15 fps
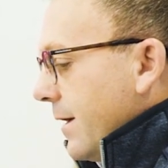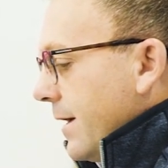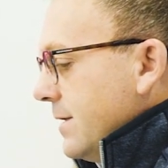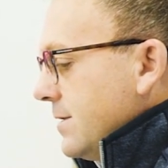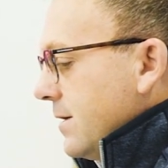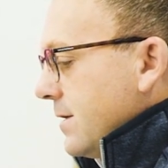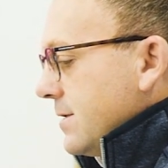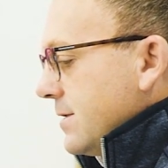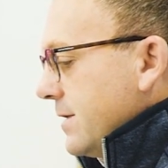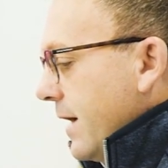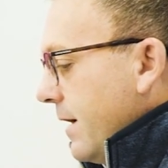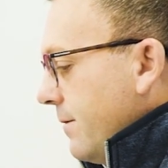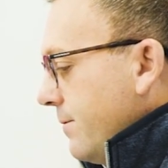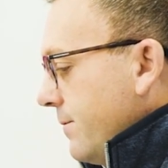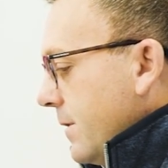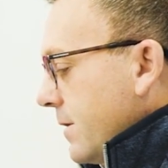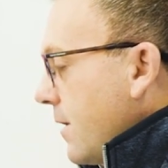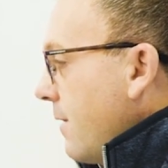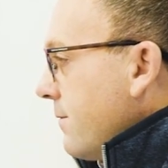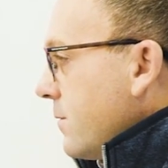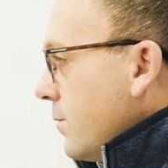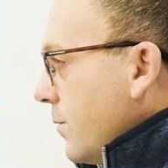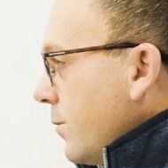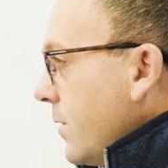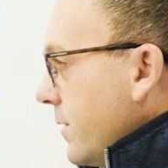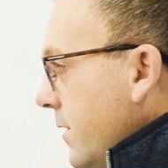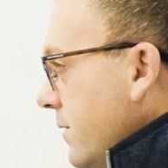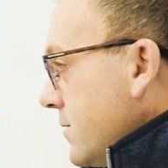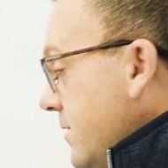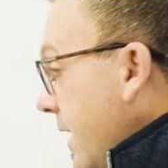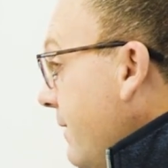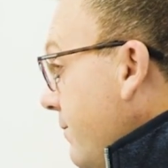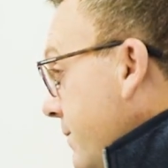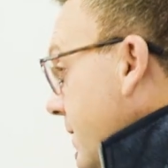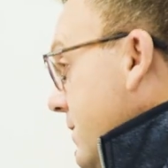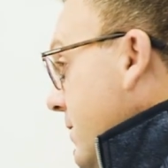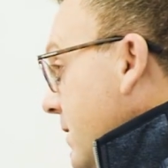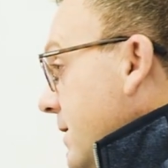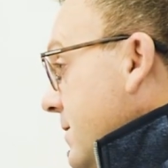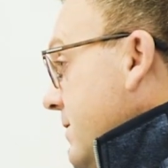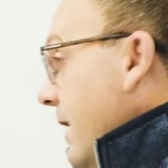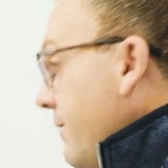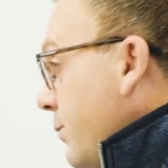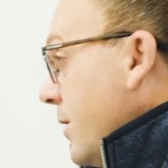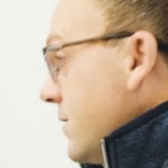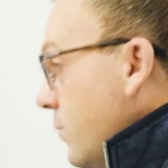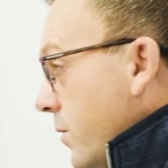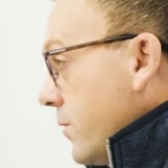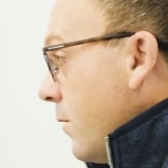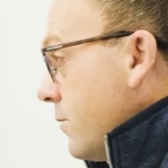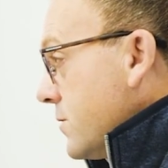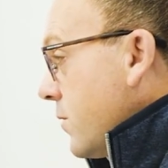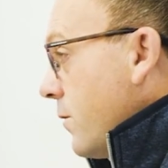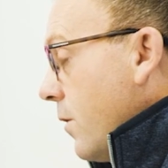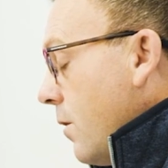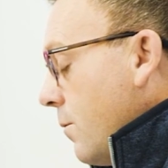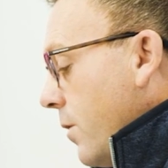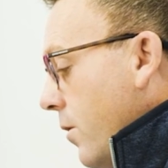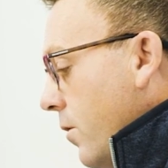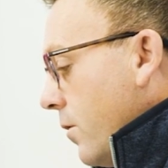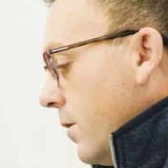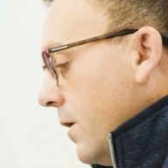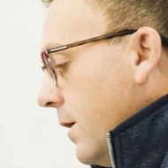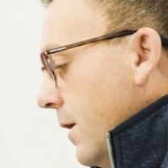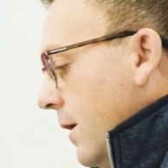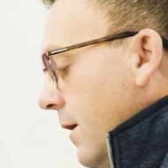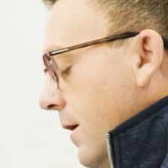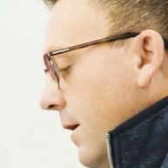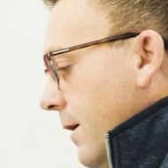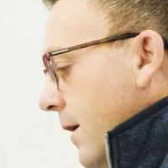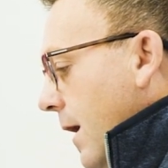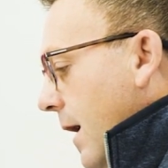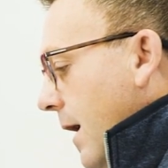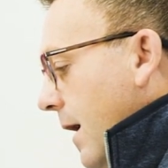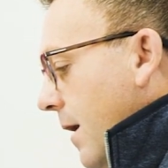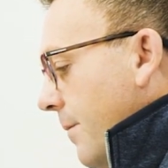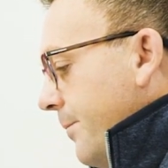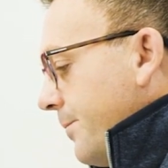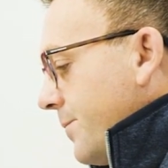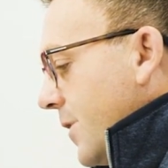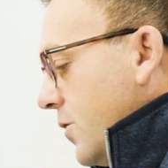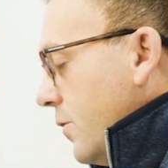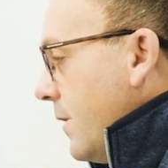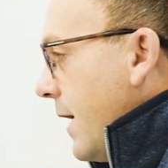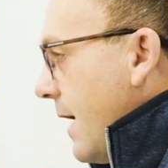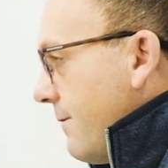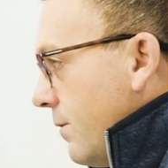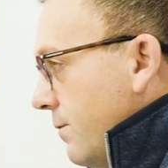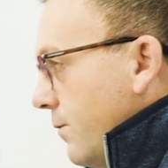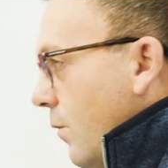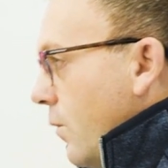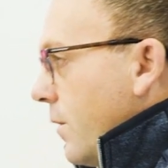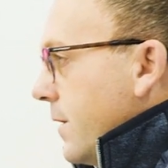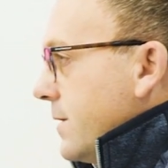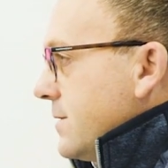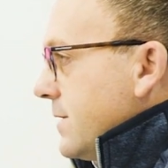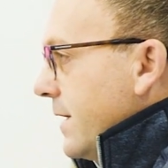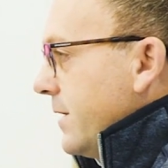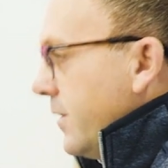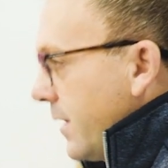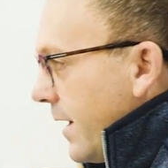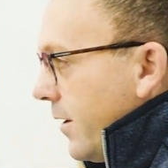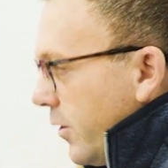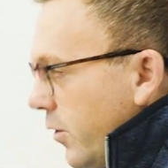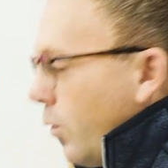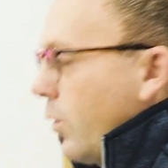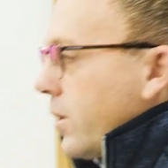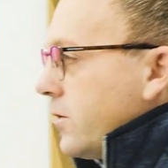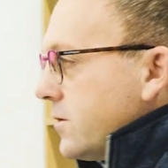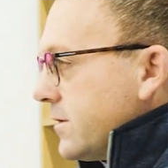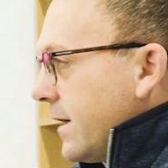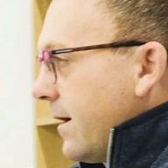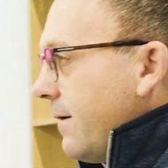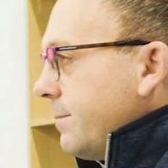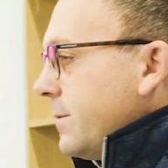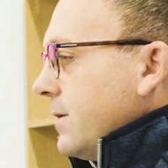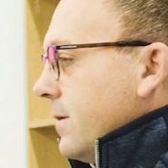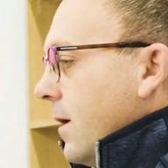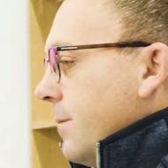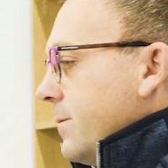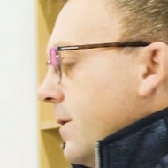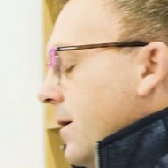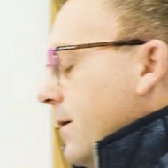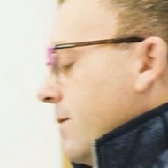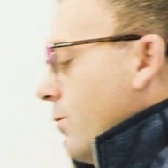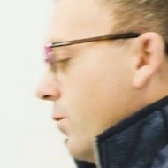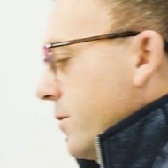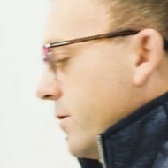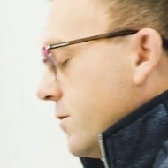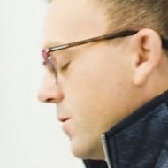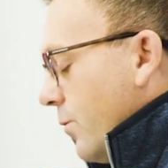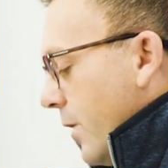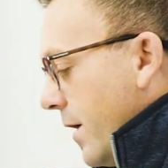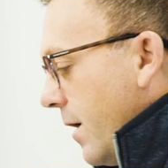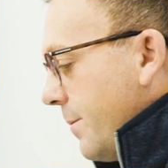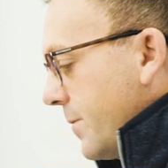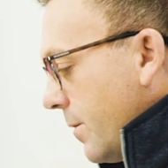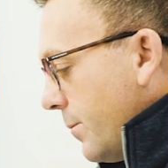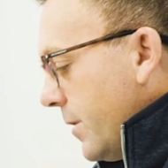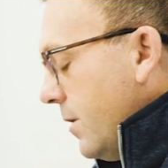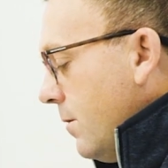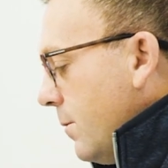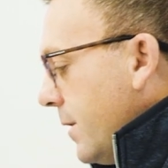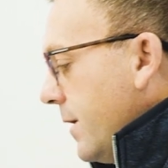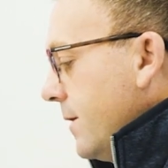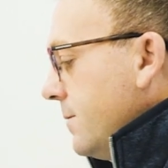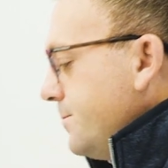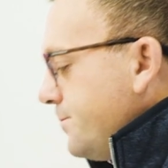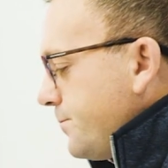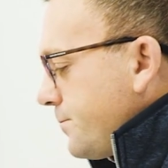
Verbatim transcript: Is it a safe and comfortable, you know, safe? Is it a safe place where no one's going home hurt? Mm-hmm. Um, do they have a voice? And you kind of work your say up, up, work your way up the pyramid.